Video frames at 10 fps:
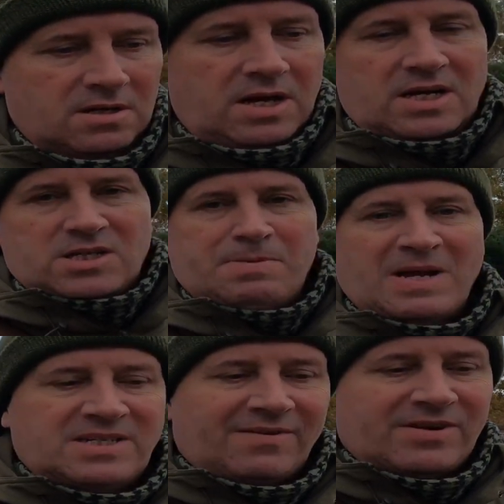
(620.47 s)

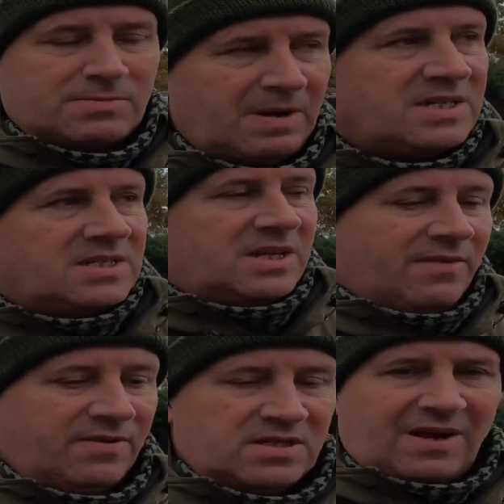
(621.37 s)
expensive,
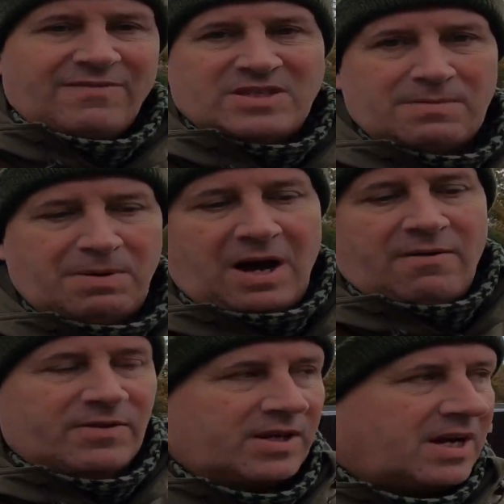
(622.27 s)
£70
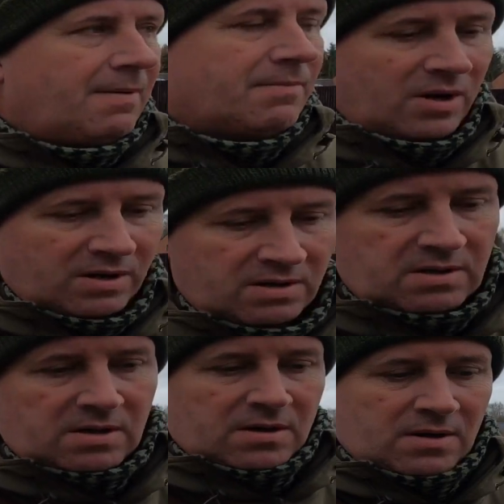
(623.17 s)
for the camera,
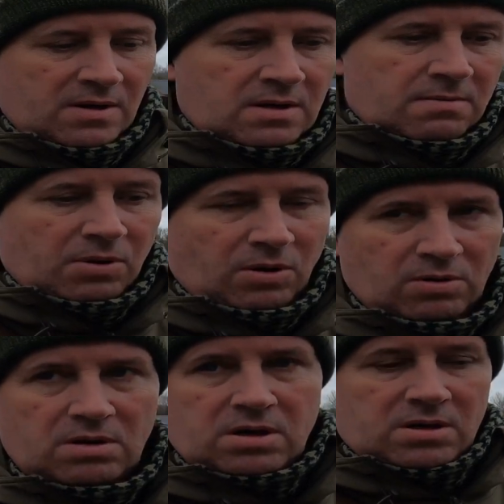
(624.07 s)
but
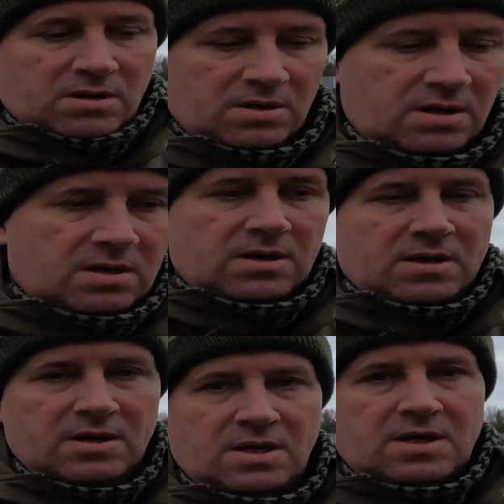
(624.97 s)

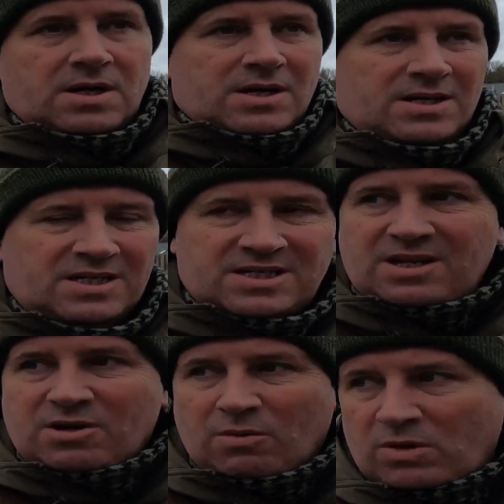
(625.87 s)
you still
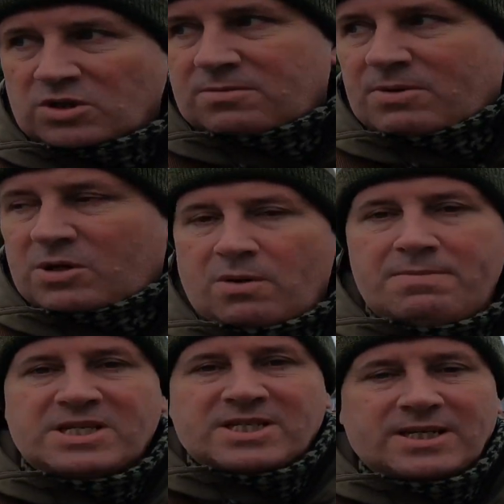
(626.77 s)
don't want something going
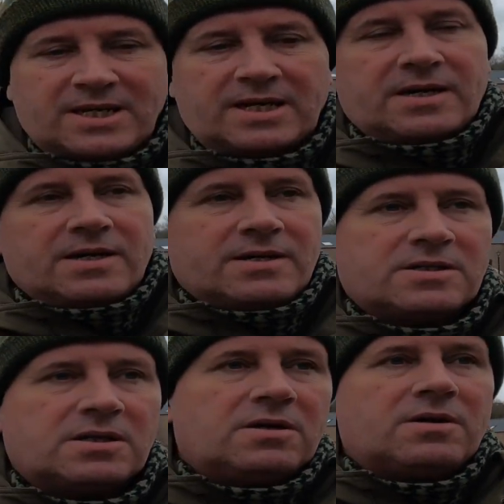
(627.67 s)
missing, do you?
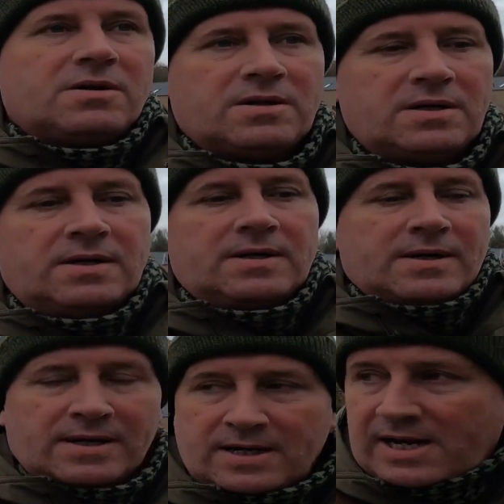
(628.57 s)
So
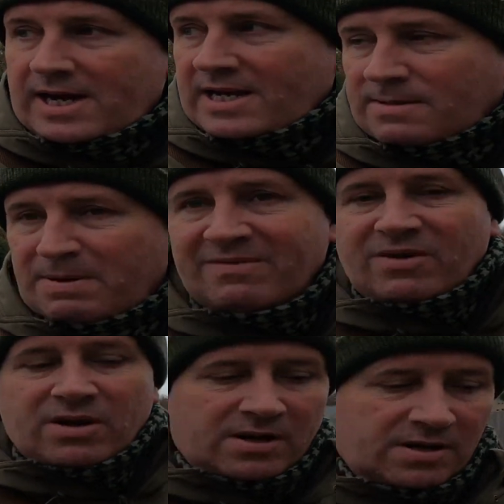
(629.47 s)
it is a bit of a